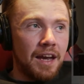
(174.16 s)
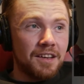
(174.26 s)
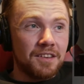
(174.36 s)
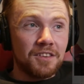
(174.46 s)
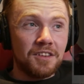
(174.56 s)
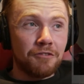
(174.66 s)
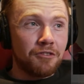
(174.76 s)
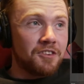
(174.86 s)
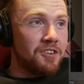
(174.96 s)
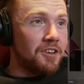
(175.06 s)
And the
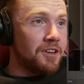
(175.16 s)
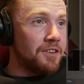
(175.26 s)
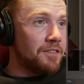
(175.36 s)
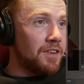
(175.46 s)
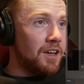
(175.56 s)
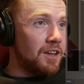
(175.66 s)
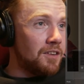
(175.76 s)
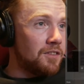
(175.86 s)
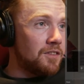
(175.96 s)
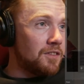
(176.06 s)
difference here
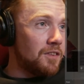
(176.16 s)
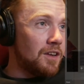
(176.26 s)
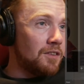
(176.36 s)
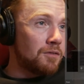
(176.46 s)
is